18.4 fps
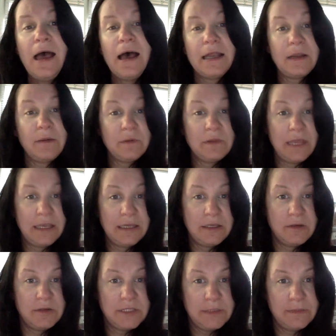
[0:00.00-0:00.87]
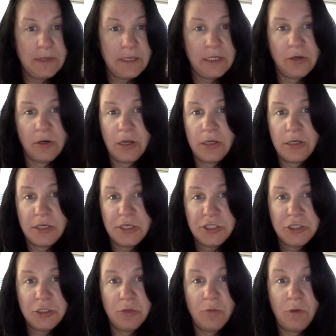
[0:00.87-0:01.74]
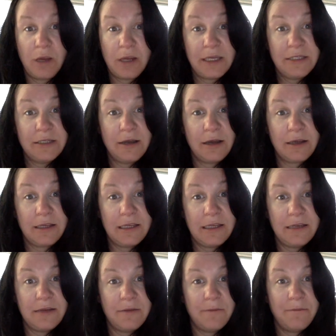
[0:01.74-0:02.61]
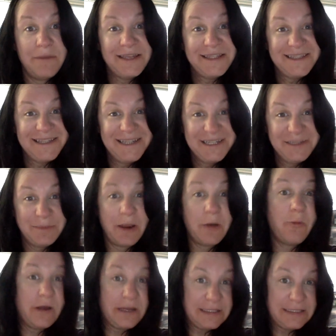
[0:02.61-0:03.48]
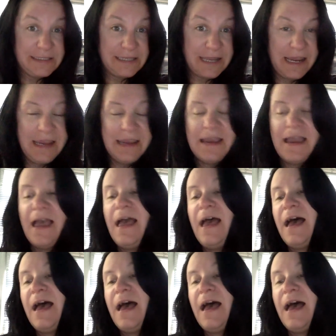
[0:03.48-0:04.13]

And I would like you to make your initial walkie-talkie message by Wednesday.